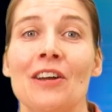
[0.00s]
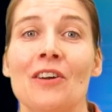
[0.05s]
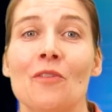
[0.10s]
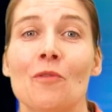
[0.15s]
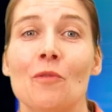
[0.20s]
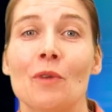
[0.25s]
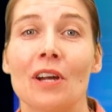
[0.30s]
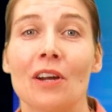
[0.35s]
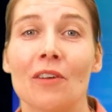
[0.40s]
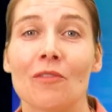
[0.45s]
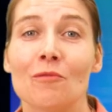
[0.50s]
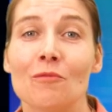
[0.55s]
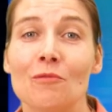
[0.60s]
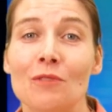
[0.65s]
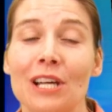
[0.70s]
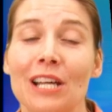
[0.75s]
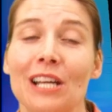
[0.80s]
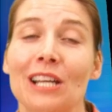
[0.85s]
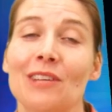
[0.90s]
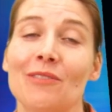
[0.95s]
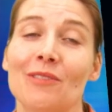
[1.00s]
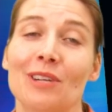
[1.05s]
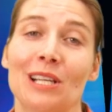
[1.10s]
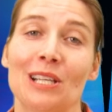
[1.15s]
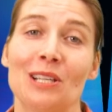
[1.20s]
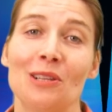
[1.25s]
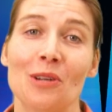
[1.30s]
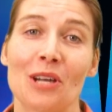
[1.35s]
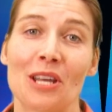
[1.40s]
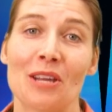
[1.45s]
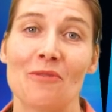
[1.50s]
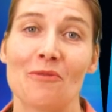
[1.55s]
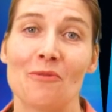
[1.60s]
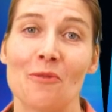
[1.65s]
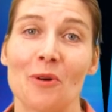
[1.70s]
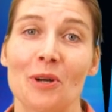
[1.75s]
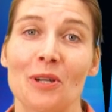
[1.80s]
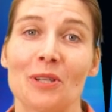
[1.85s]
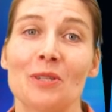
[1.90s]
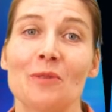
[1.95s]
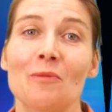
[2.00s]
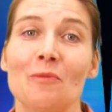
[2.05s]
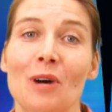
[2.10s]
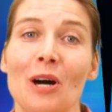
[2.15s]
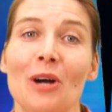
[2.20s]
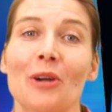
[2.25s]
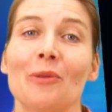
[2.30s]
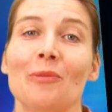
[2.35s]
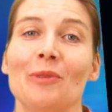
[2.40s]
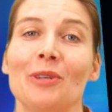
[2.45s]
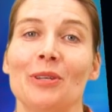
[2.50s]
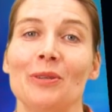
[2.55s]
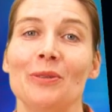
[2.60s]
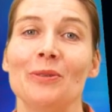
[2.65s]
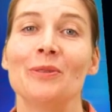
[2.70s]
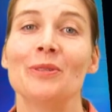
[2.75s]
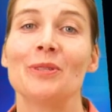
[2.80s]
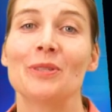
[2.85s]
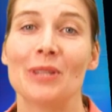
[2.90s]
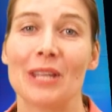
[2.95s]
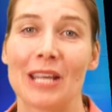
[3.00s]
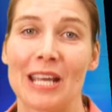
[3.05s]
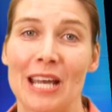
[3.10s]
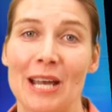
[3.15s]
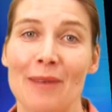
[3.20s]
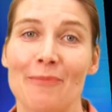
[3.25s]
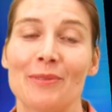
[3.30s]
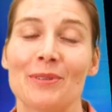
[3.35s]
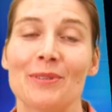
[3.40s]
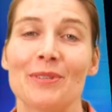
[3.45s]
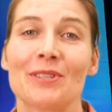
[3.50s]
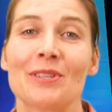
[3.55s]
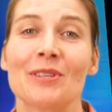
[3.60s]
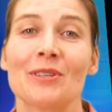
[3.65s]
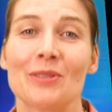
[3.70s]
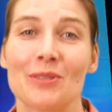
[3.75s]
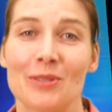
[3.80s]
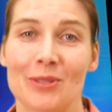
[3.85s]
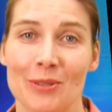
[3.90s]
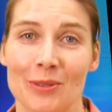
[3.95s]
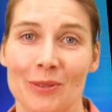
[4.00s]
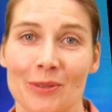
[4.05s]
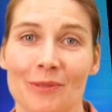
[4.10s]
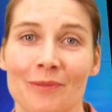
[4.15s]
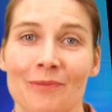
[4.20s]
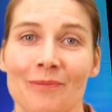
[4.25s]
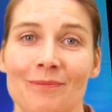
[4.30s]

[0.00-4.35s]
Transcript: We are really looking forward to welcoming you to the campus soon.